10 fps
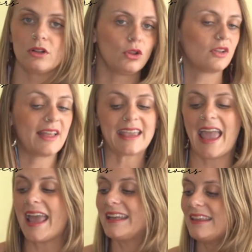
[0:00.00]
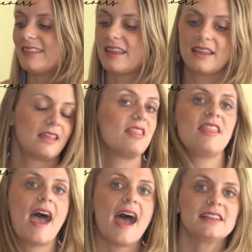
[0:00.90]
look like anything
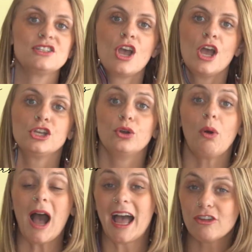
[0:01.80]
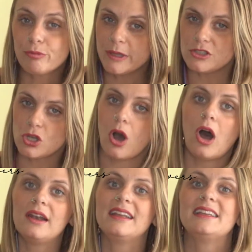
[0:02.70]
that, I've been
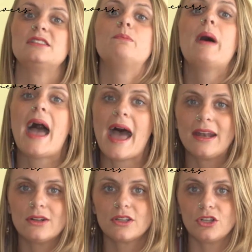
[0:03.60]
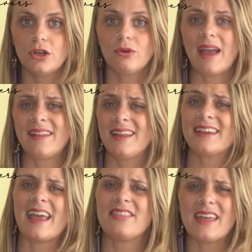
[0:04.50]
taught is bad, And
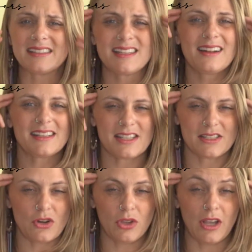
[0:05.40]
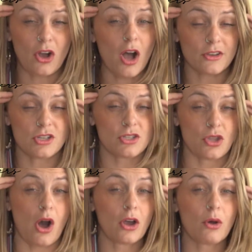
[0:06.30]
again, that's not necessarily a conscious
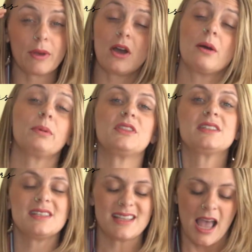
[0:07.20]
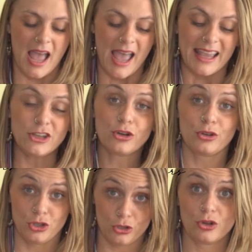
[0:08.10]
thought going on, but this is
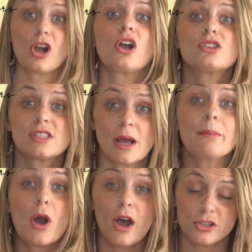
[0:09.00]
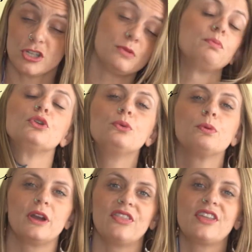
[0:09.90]
your subconscious
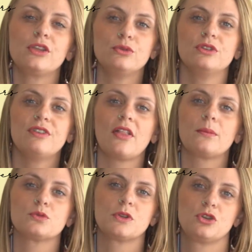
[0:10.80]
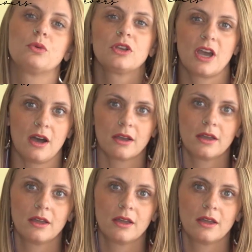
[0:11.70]
blueprint that you developed when you were young.